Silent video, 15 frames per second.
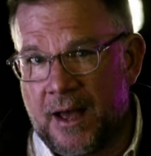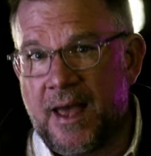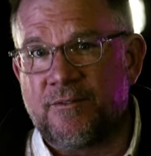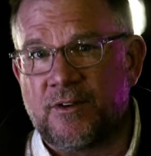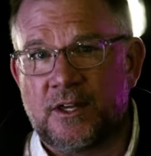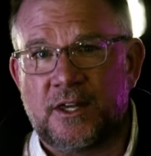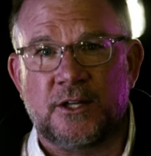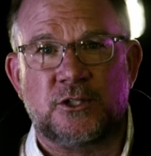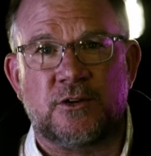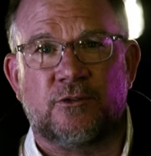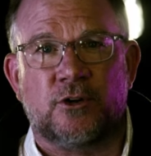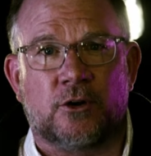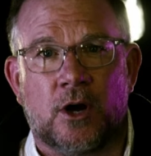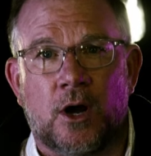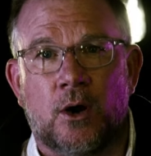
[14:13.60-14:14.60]
by having kids
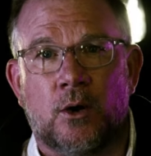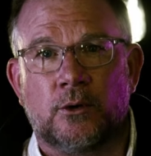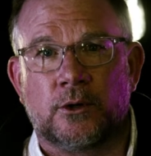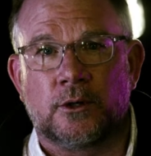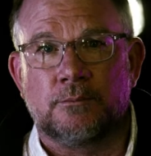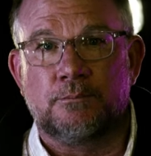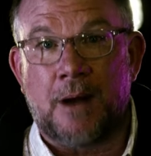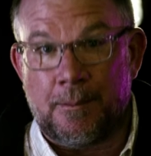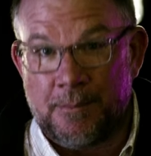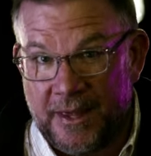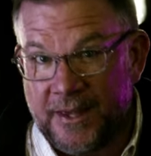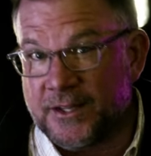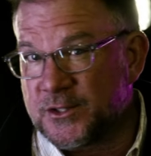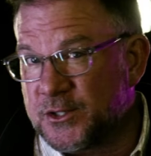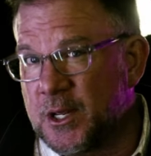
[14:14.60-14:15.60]
of your own or by
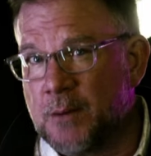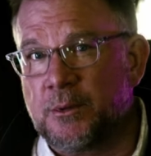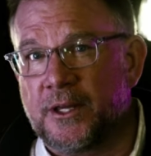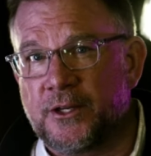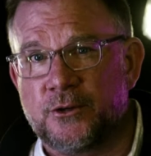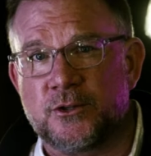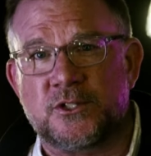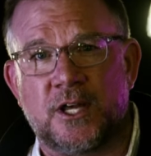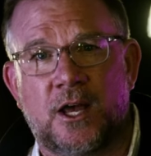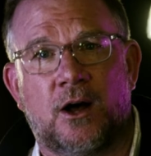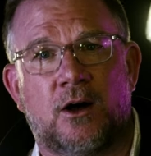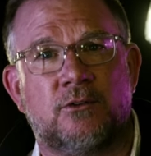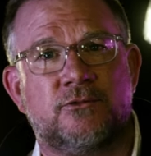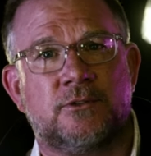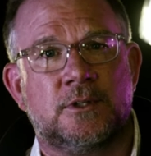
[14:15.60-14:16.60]
being a sibling
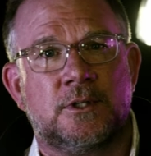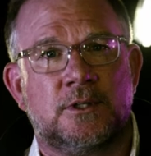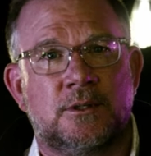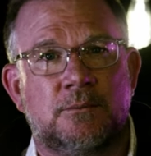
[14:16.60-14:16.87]
yourself,